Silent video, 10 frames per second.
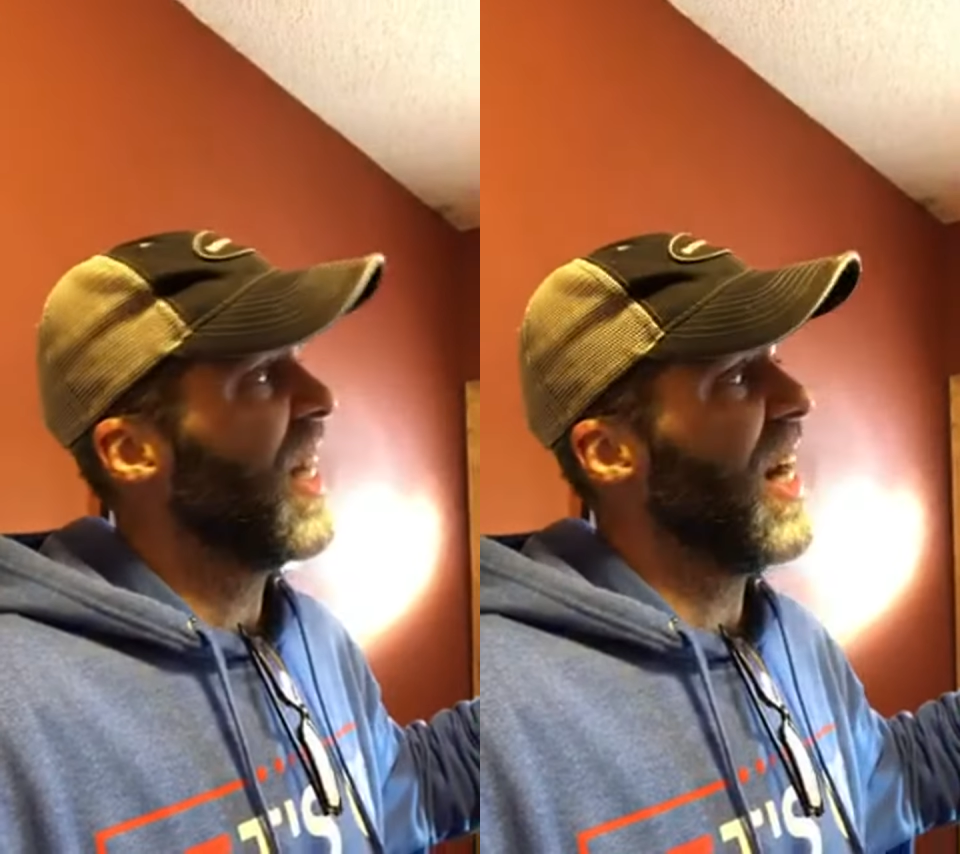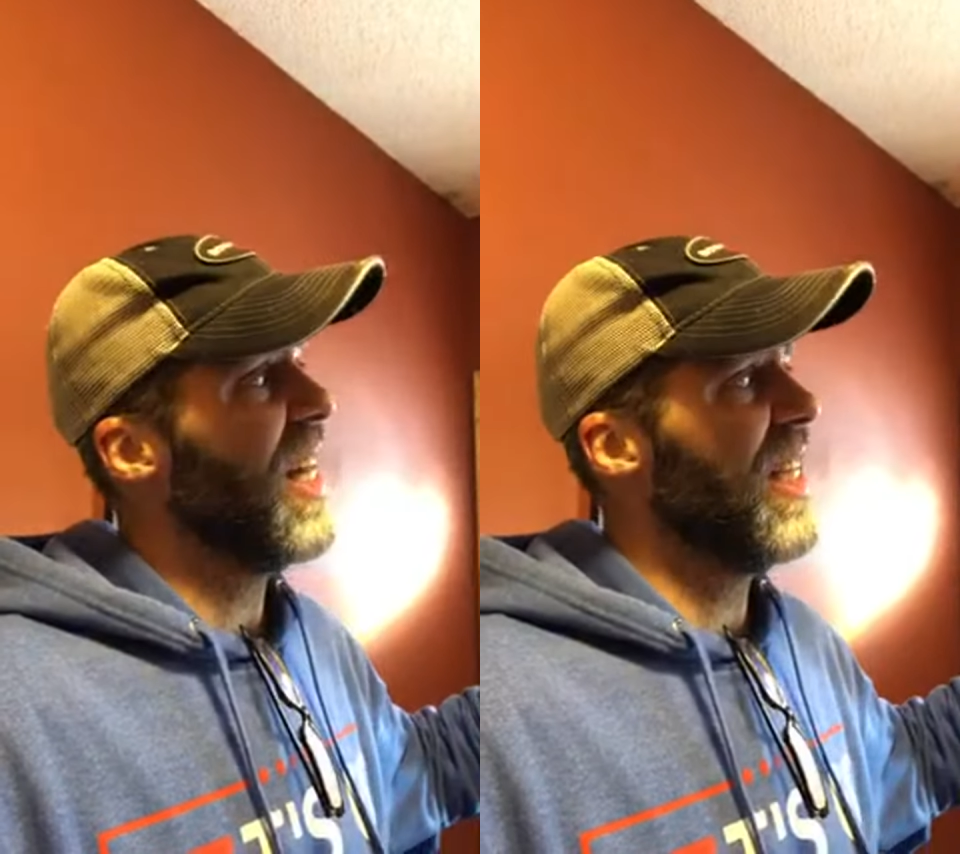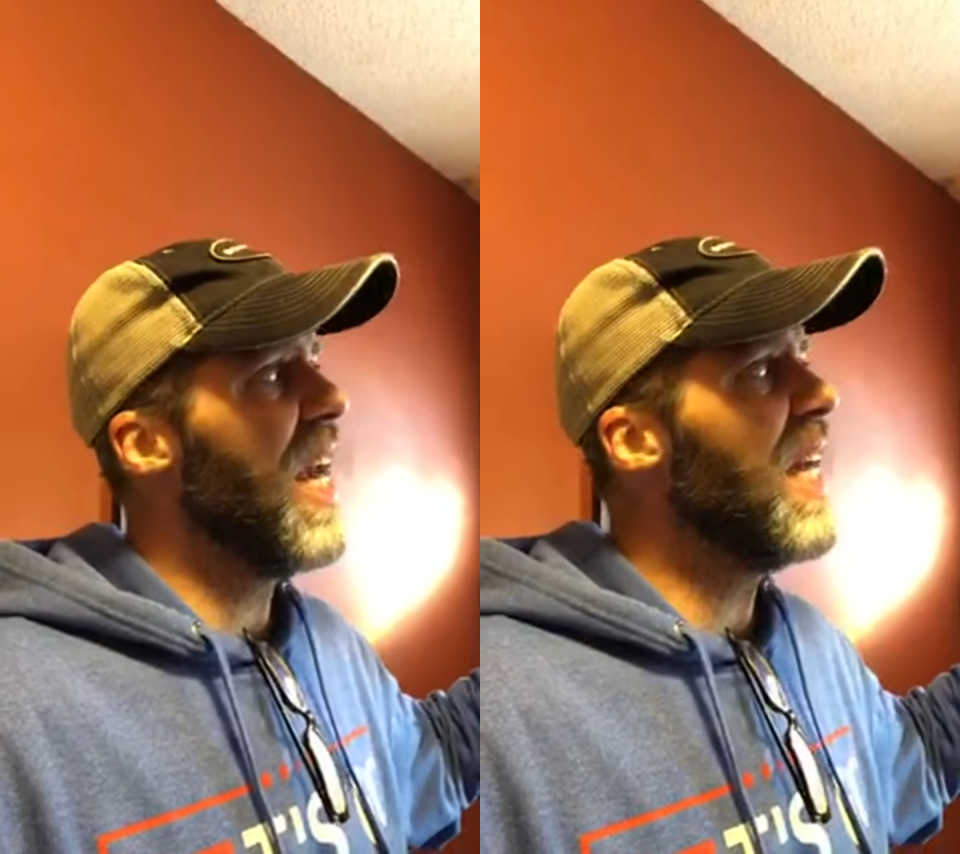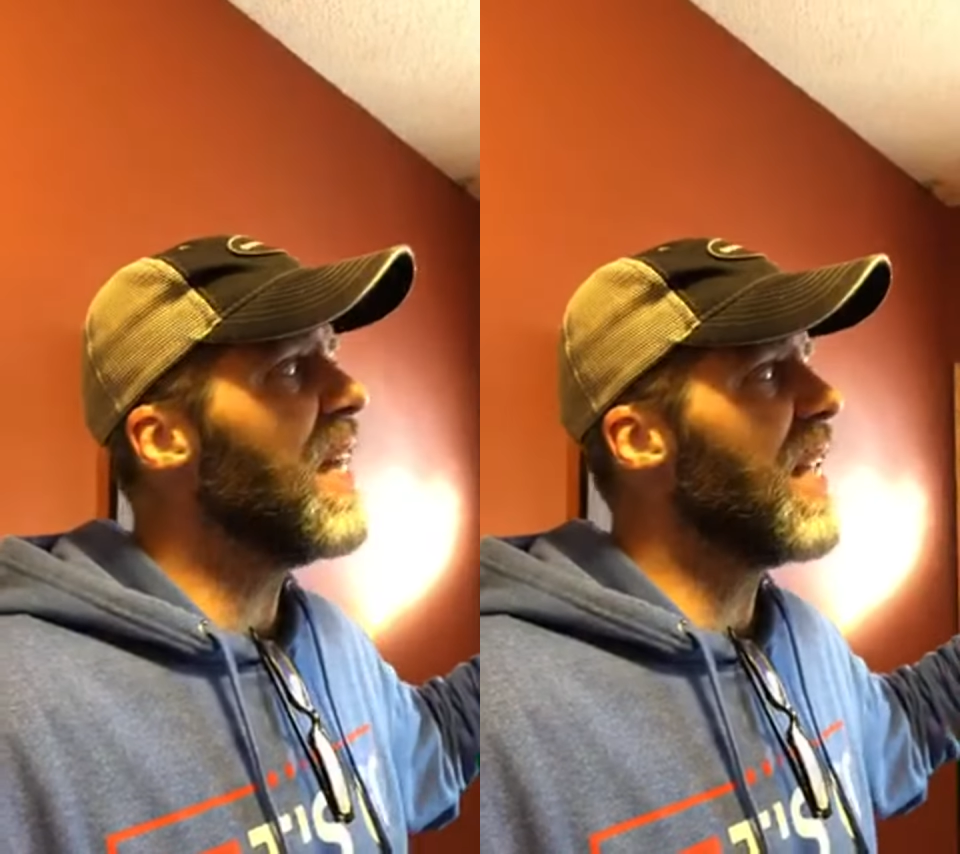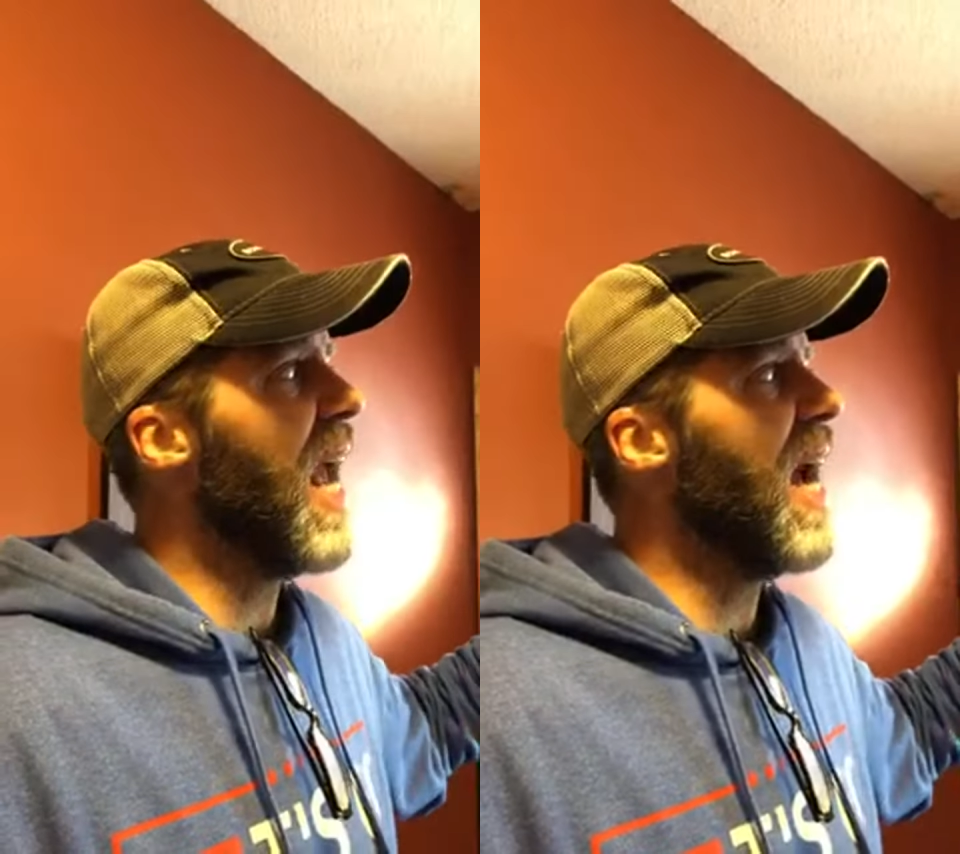can I take
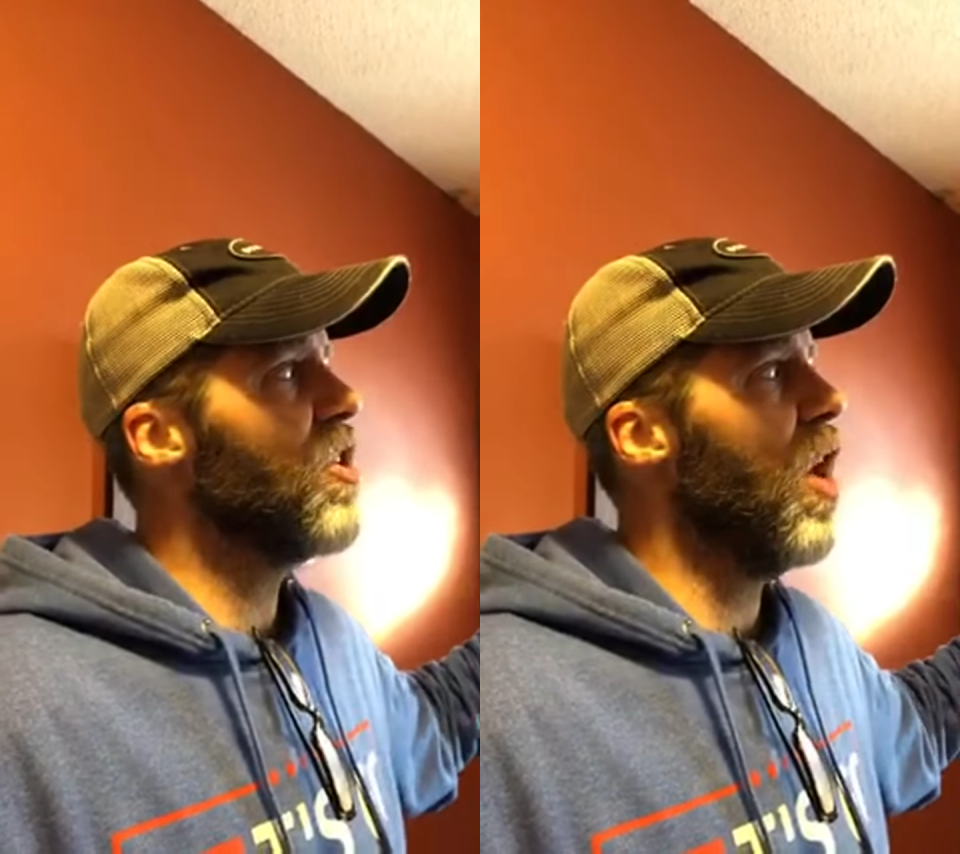the dash